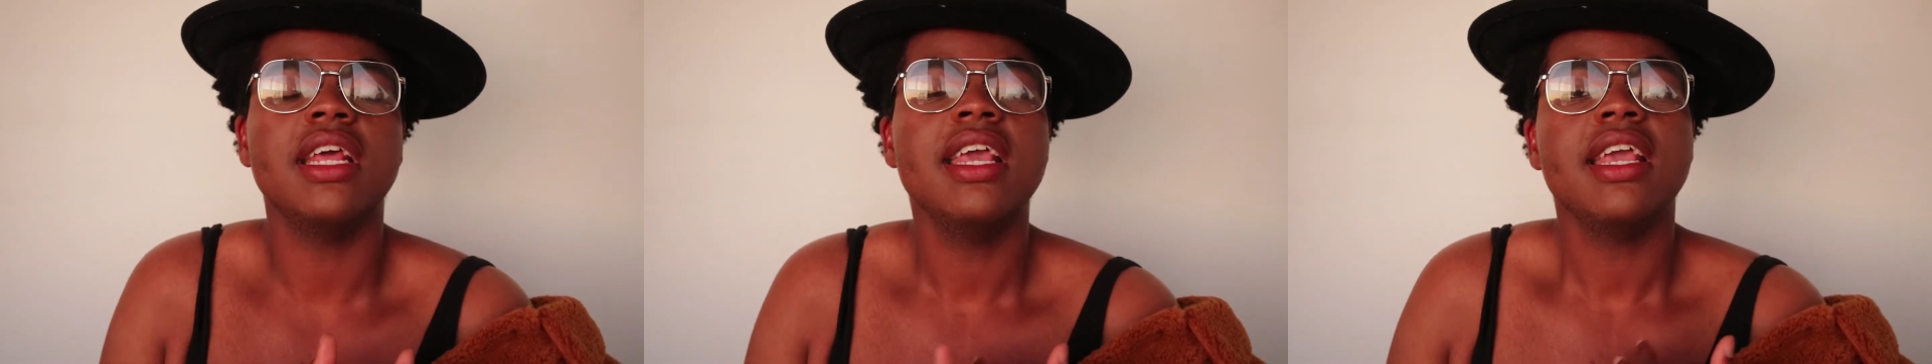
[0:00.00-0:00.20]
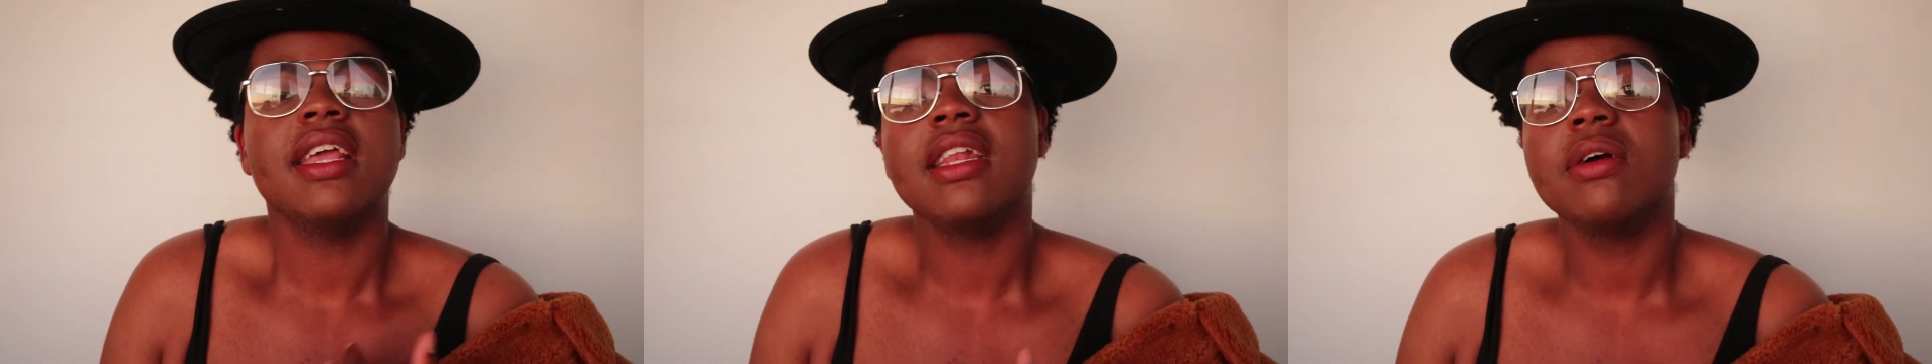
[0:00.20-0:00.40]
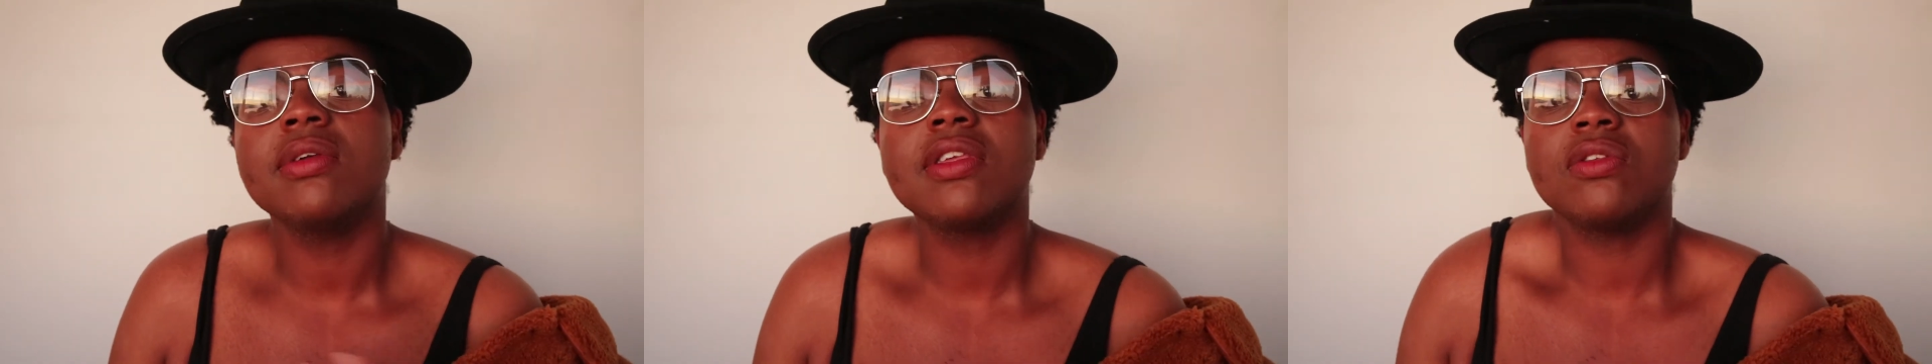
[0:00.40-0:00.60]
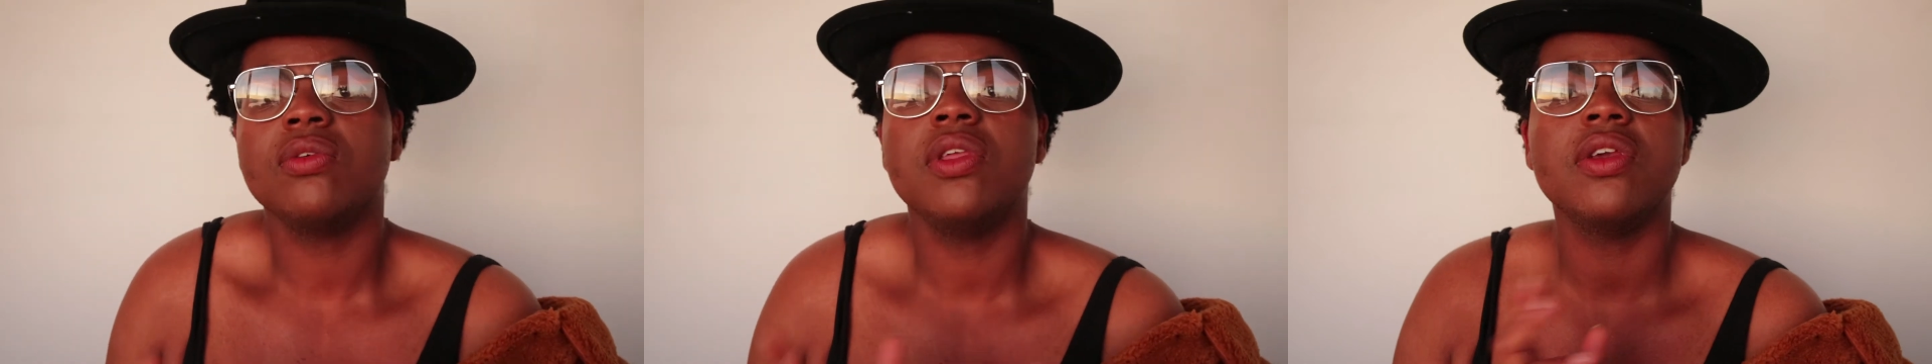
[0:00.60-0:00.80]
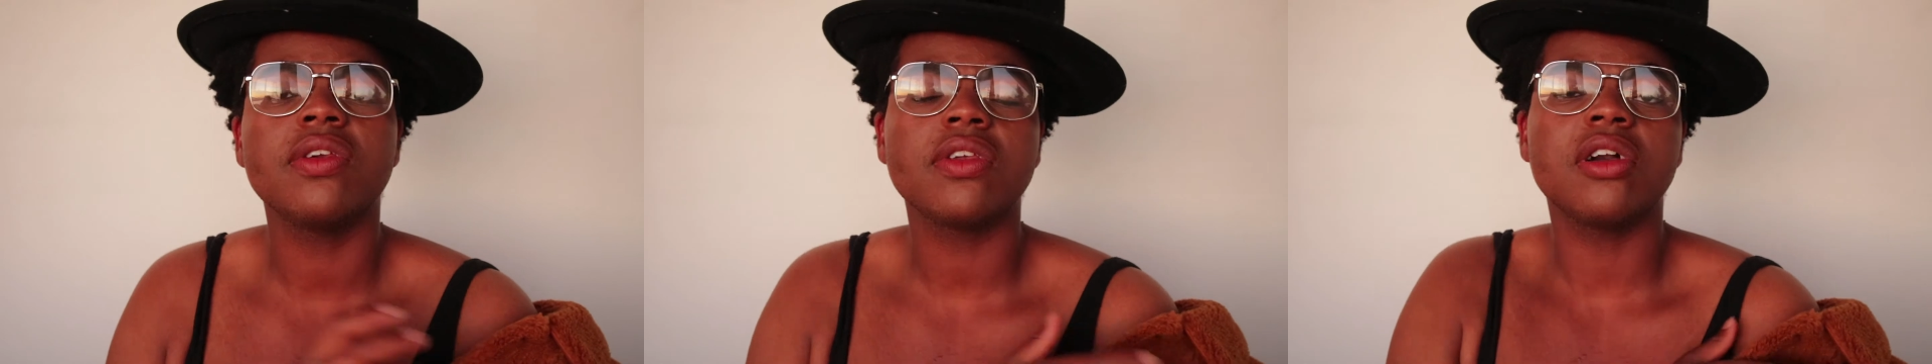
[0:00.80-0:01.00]
And that was 2
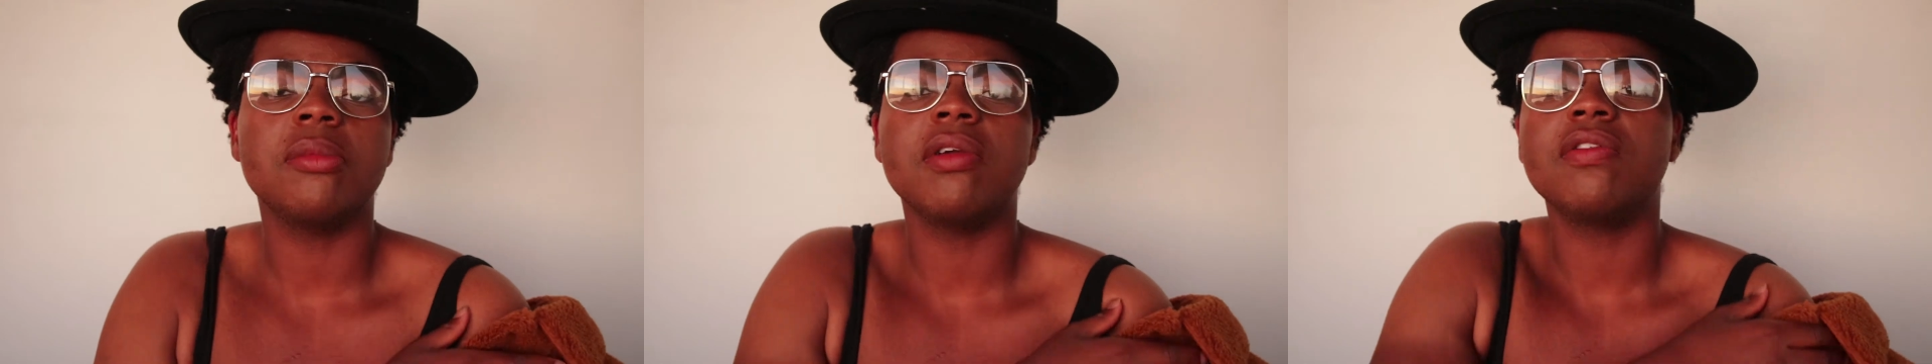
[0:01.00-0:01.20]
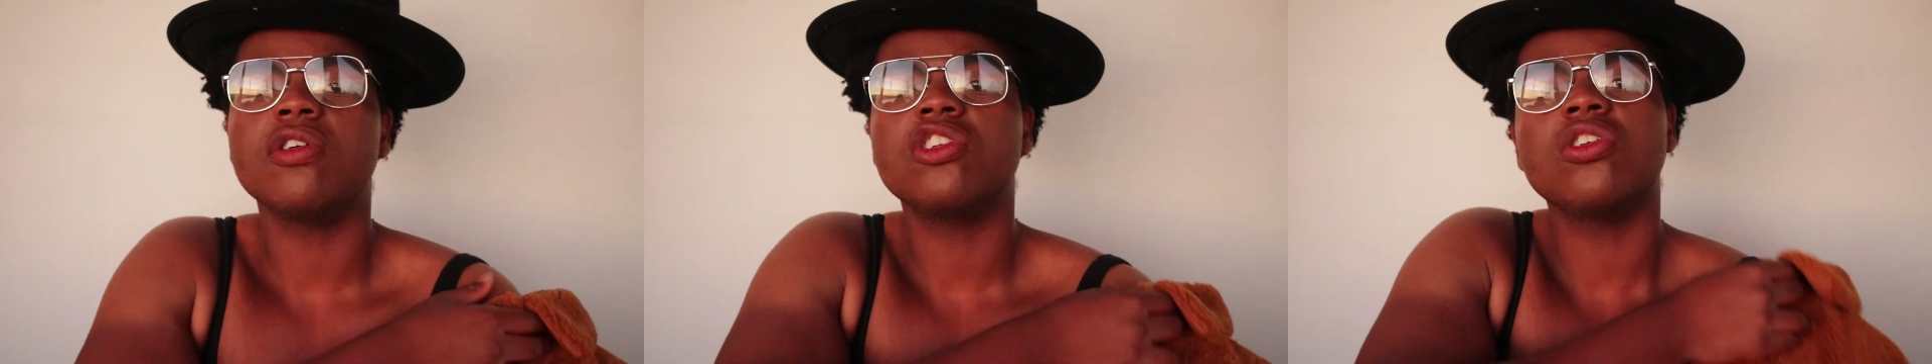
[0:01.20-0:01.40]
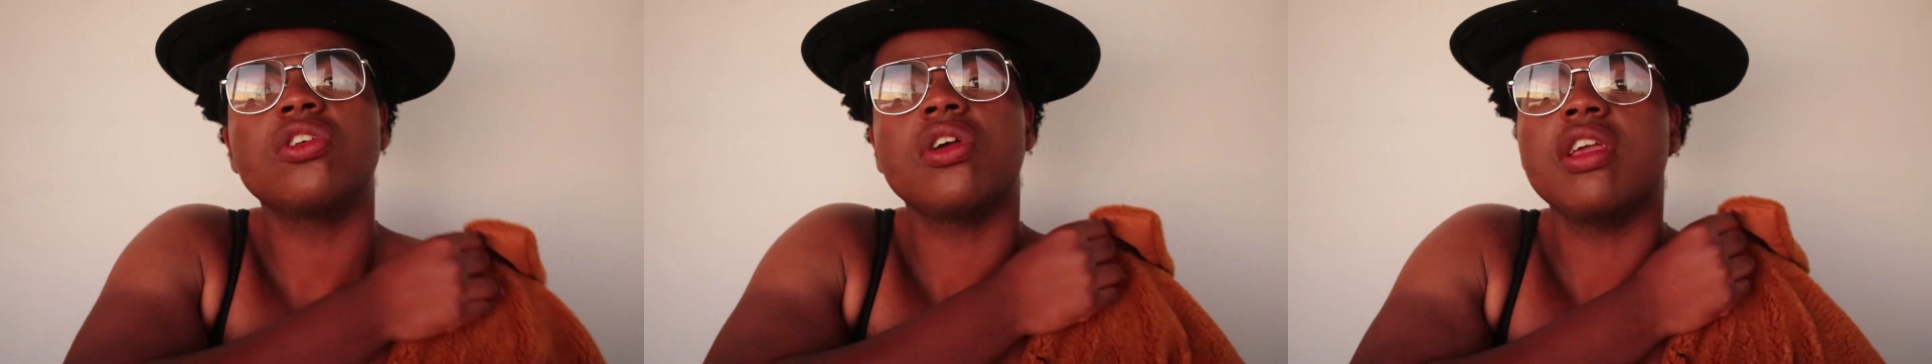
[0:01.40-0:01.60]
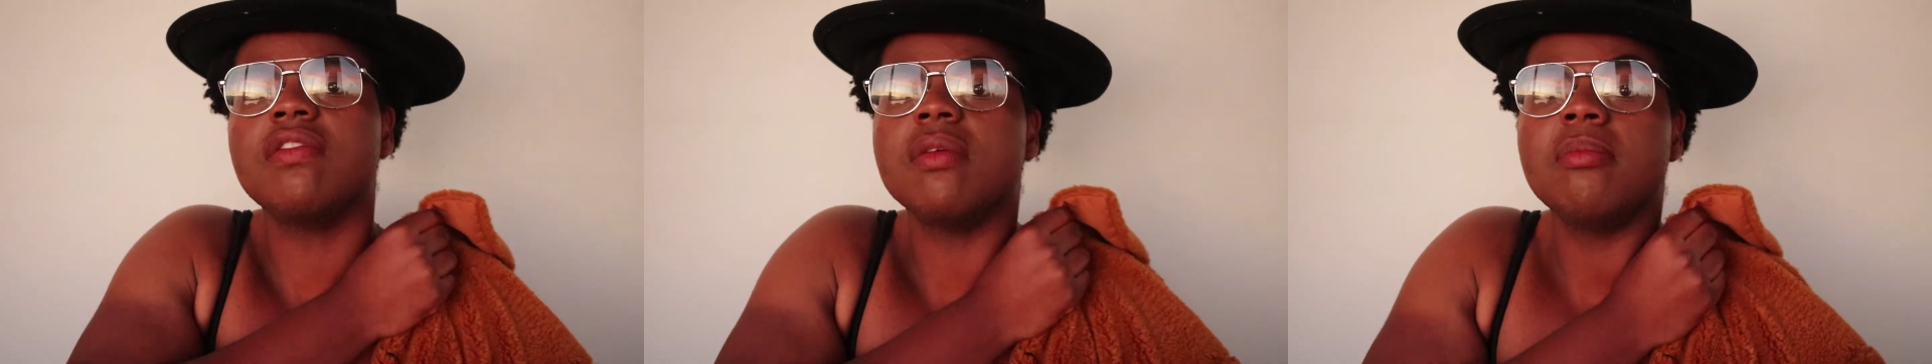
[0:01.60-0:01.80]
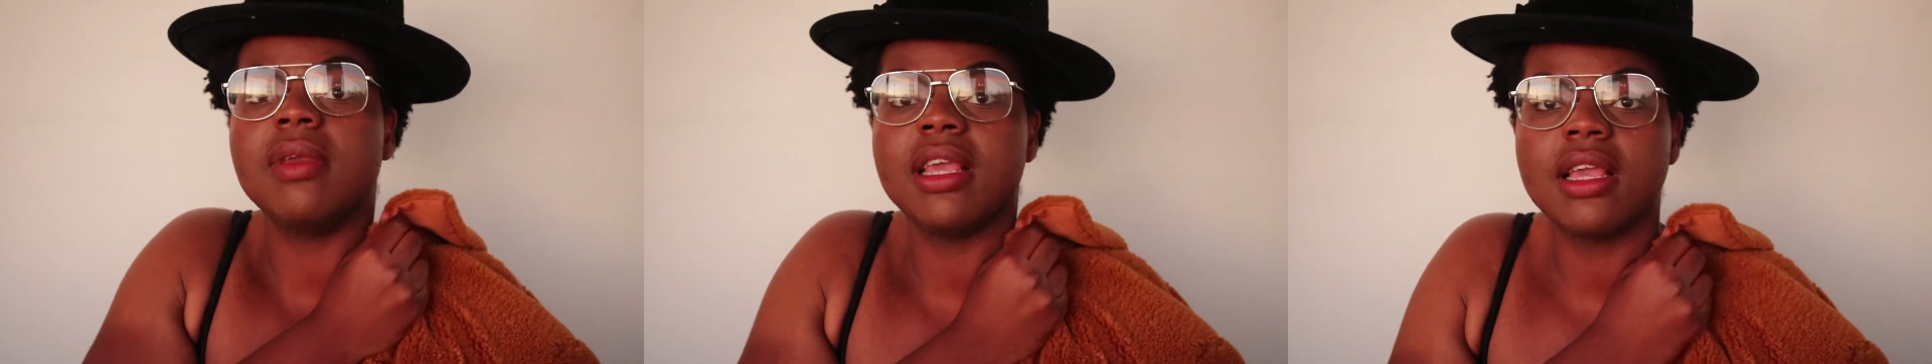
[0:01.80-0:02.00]
years ago, before choker
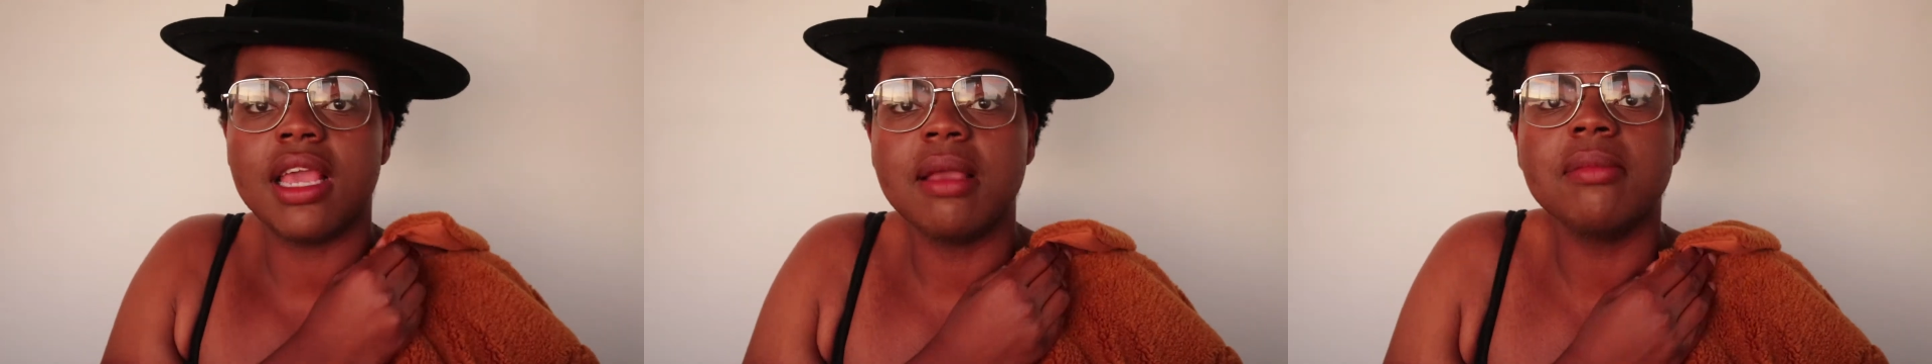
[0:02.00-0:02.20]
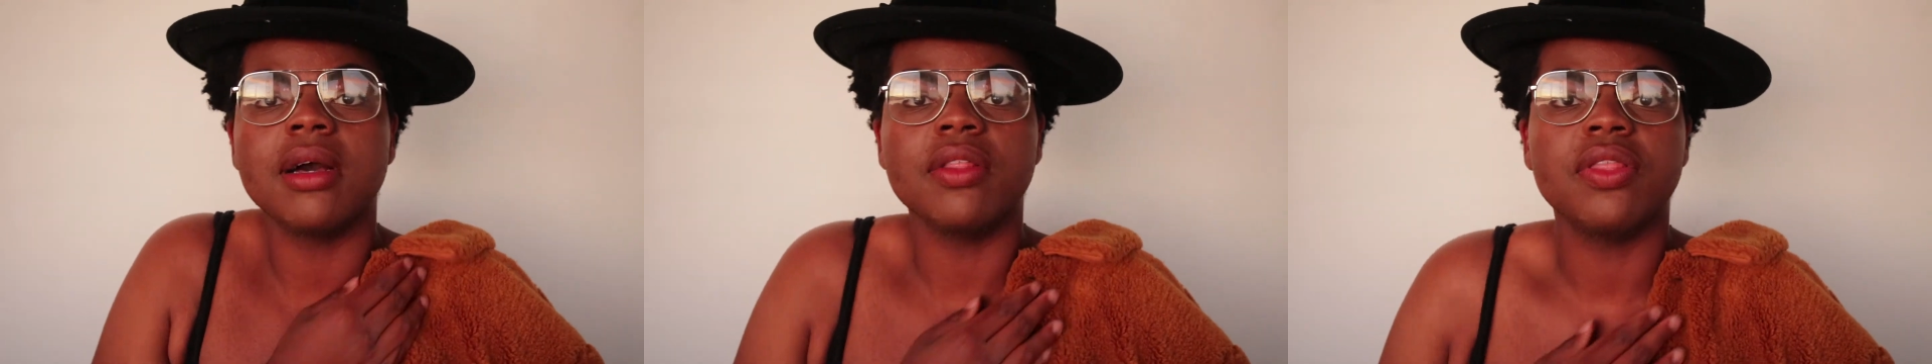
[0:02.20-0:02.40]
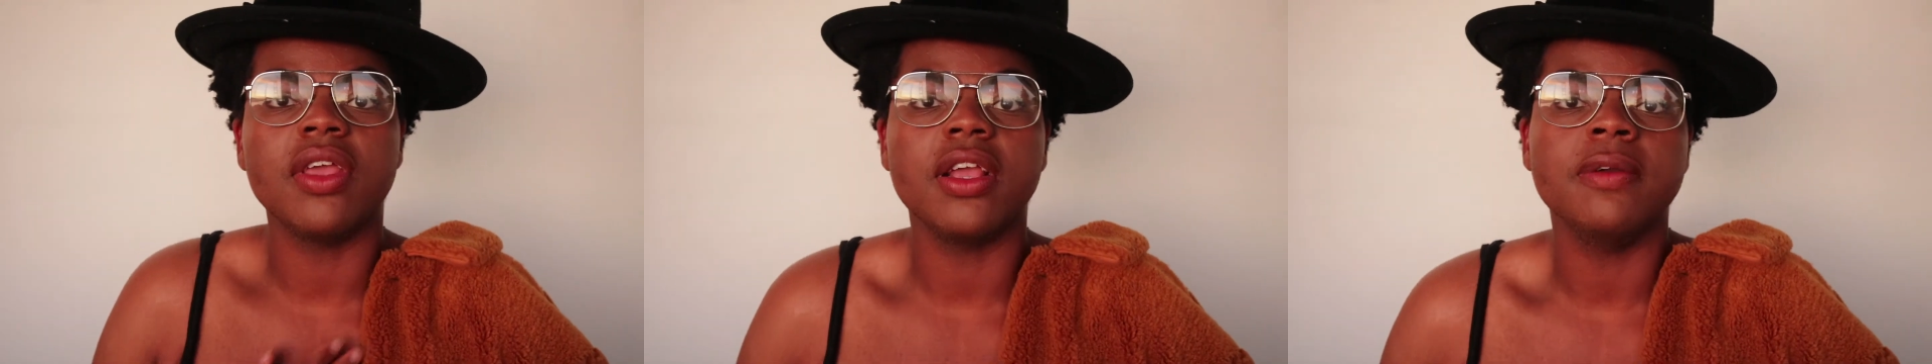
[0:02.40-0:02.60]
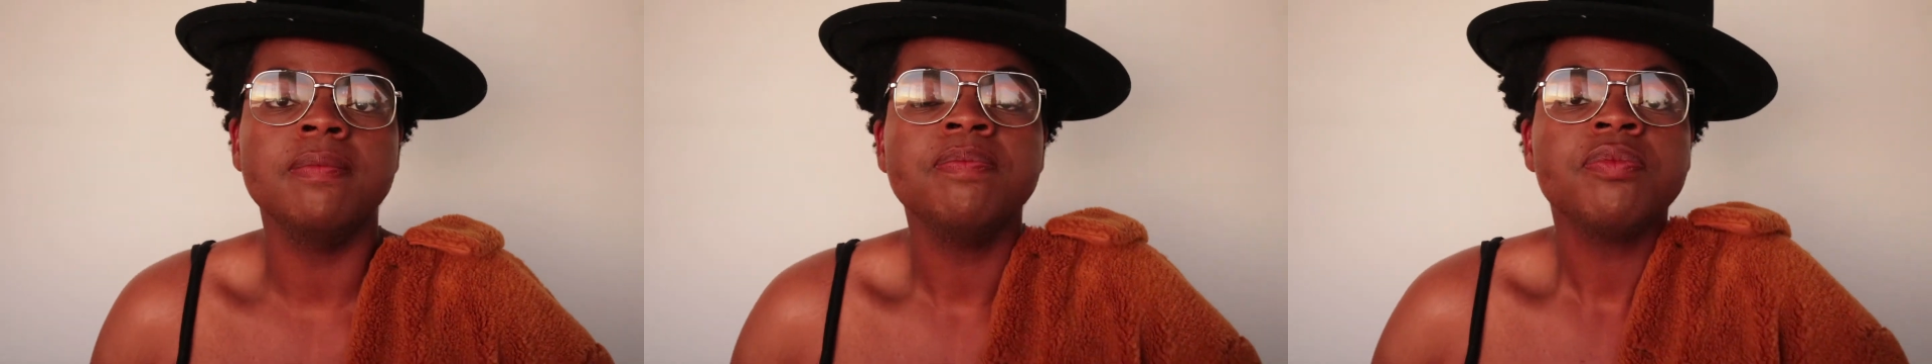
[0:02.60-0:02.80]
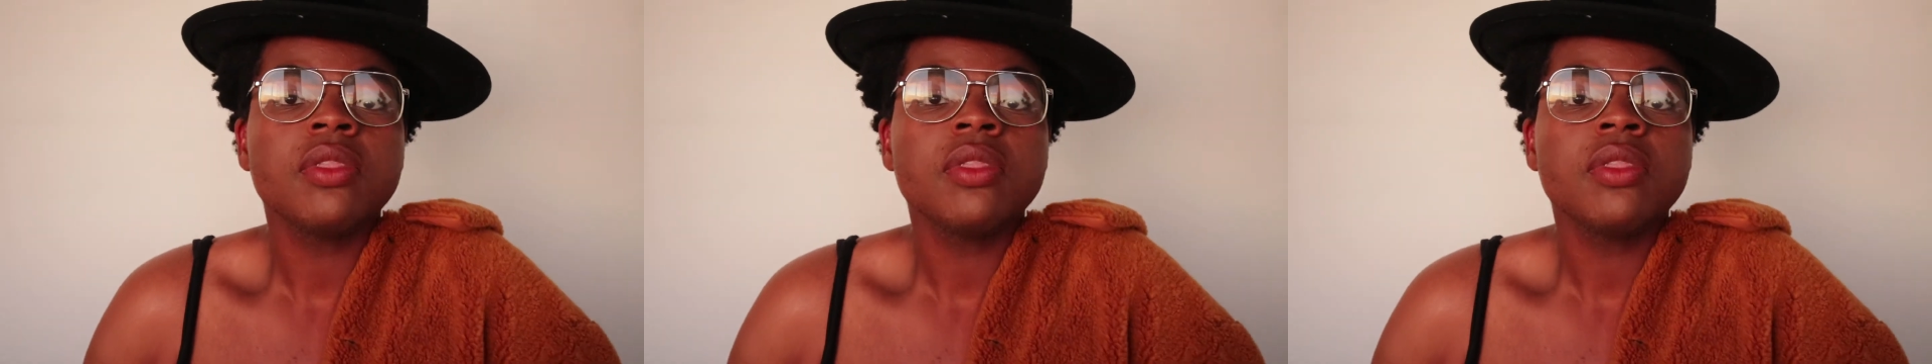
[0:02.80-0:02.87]
even became a thing.